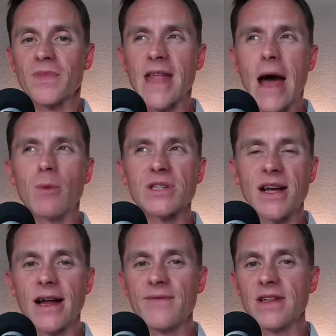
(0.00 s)
that was
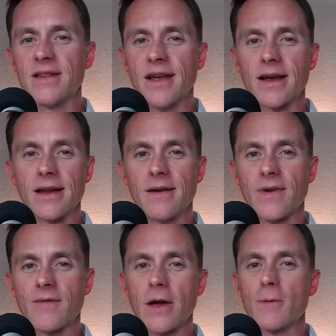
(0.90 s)
kind of indicative
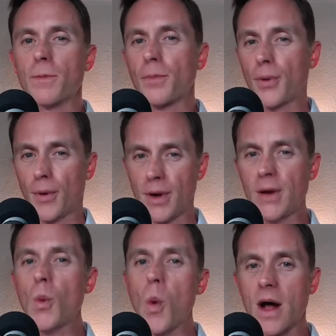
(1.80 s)
of a pretty
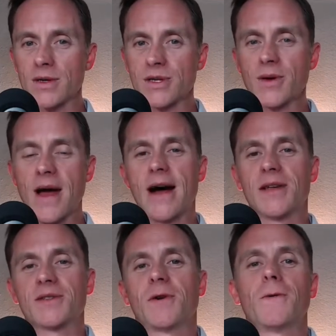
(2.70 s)
well-to-do
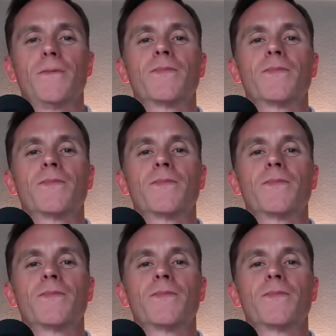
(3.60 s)
household.